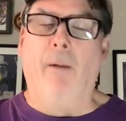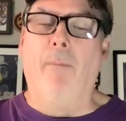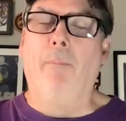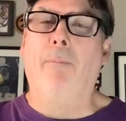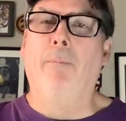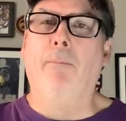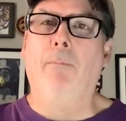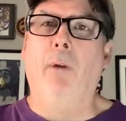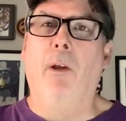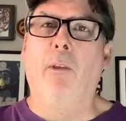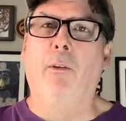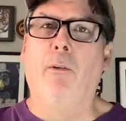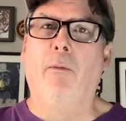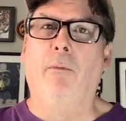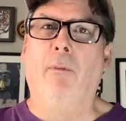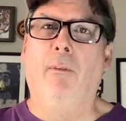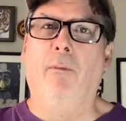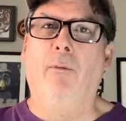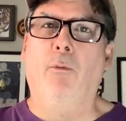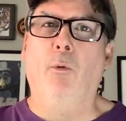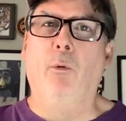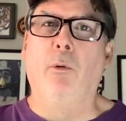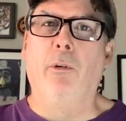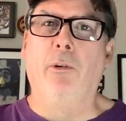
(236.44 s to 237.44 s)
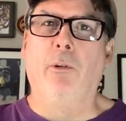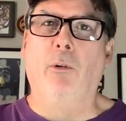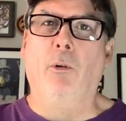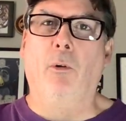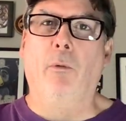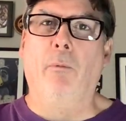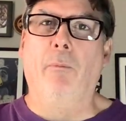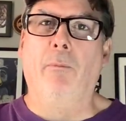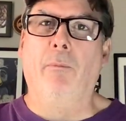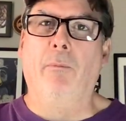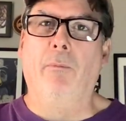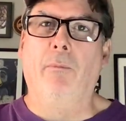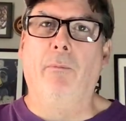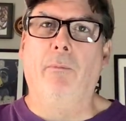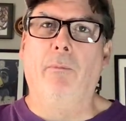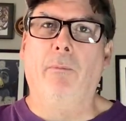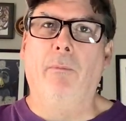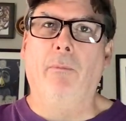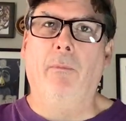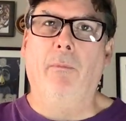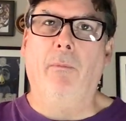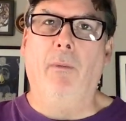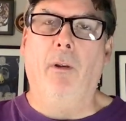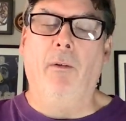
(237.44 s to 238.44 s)
mother of a 4-year-old.
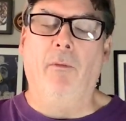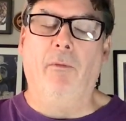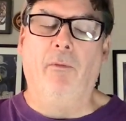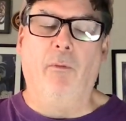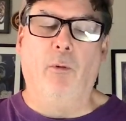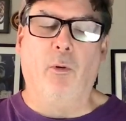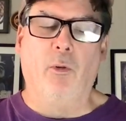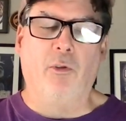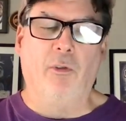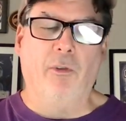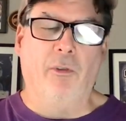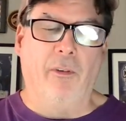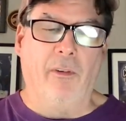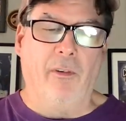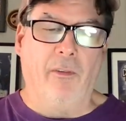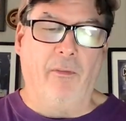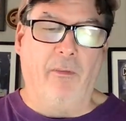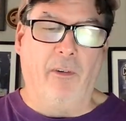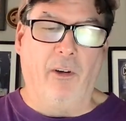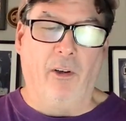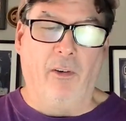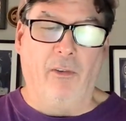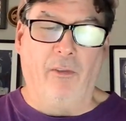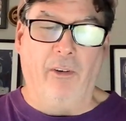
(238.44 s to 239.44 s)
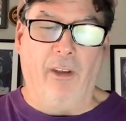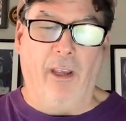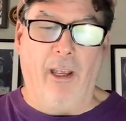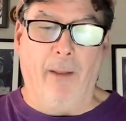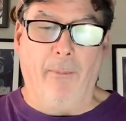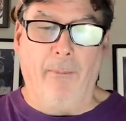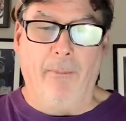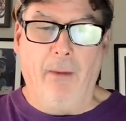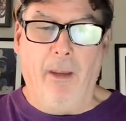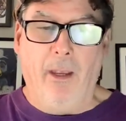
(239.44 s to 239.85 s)
Unfortunately, very sad.